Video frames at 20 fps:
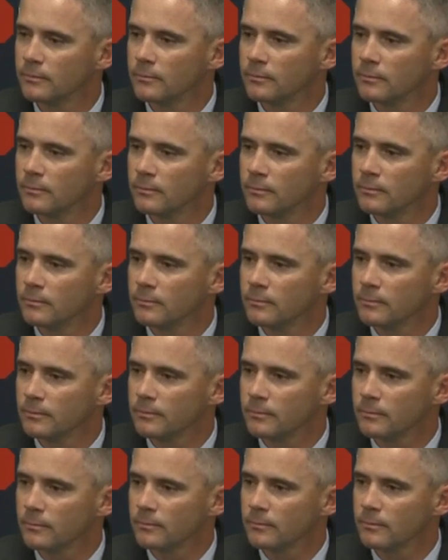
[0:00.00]
going through your
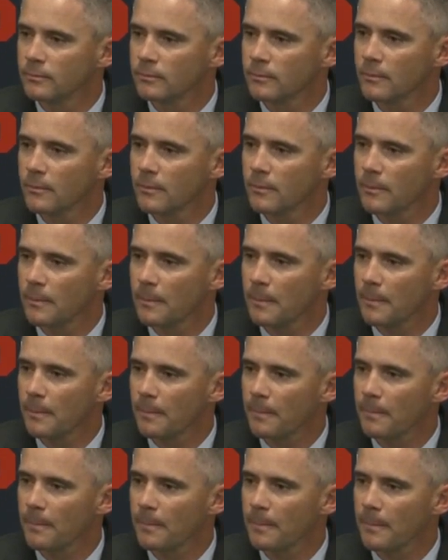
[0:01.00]
mind? How does this feel?
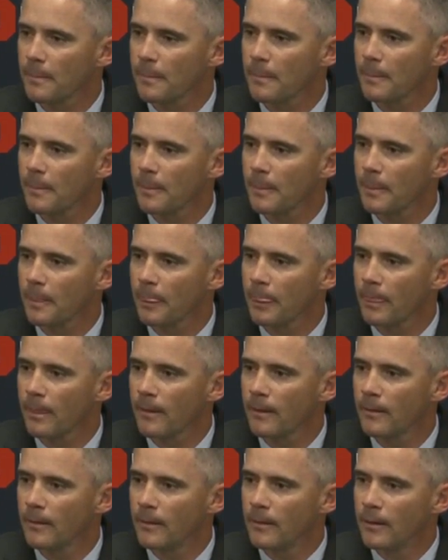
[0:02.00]
Does it feel any different than
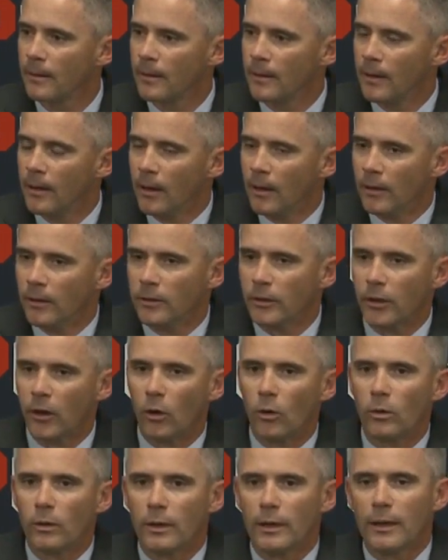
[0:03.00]
a year ago? You
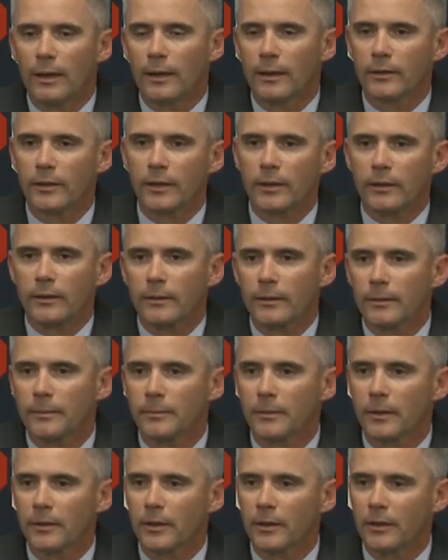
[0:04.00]
know, I think
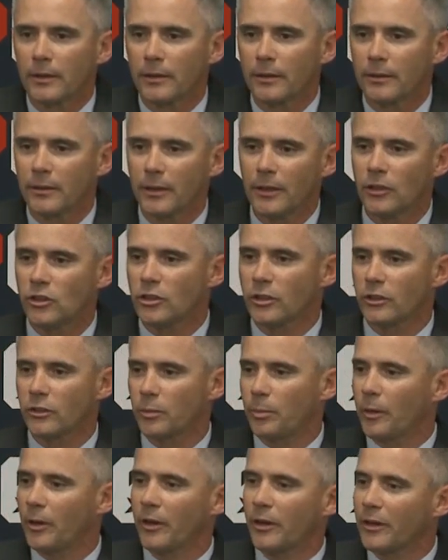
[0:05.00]
I think each
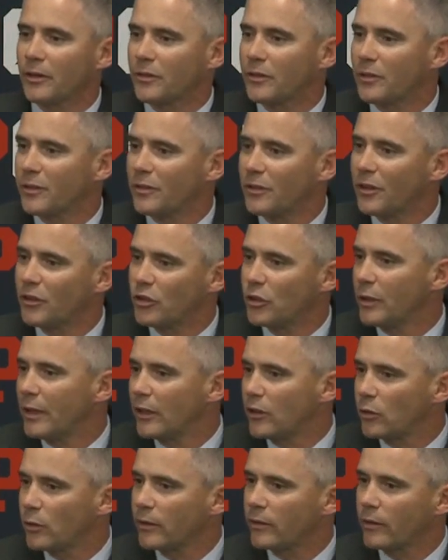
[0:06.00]
experience is, is
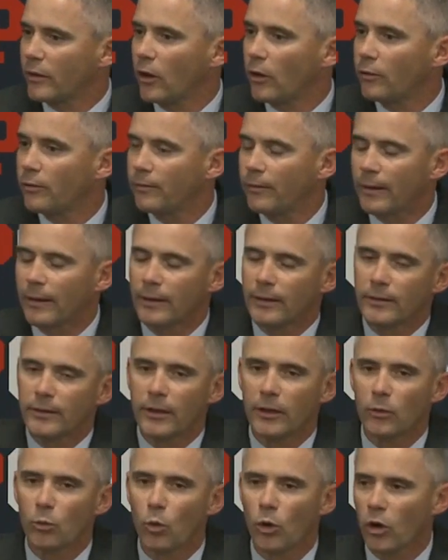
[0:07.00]
unique to itself. And
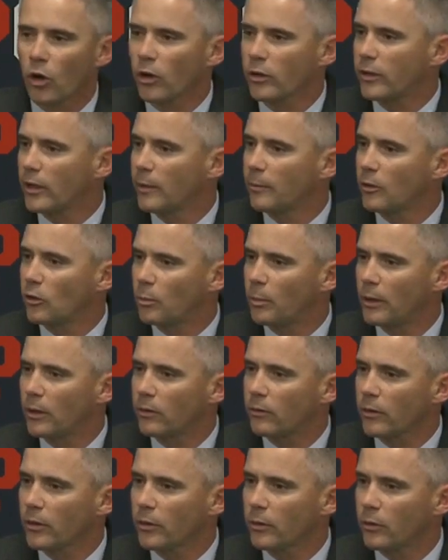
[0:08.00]
uh, what our team has
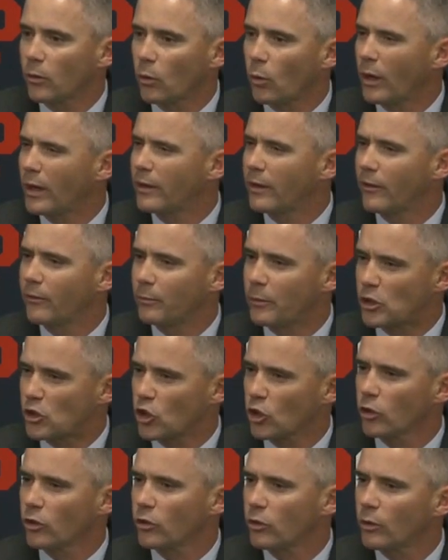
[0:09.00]
been through, the way they've
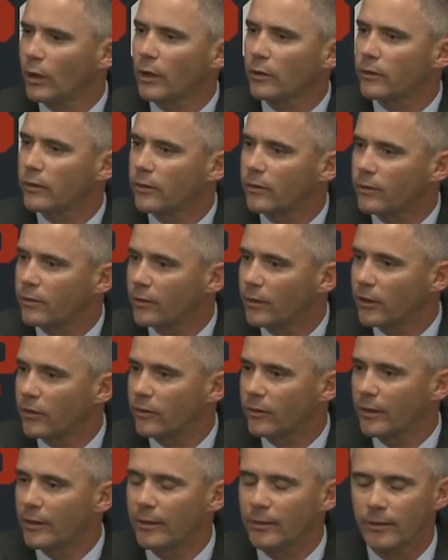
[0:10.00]
matured throughout this this
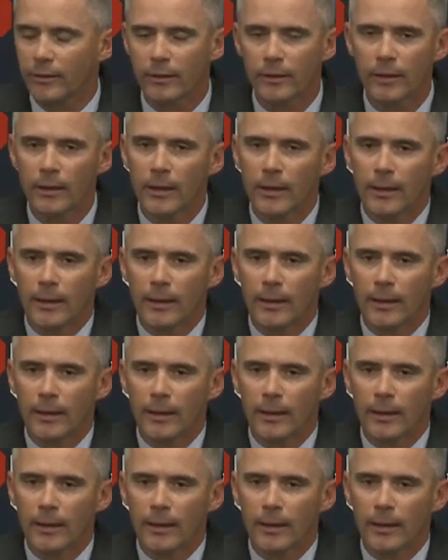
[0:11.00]
season,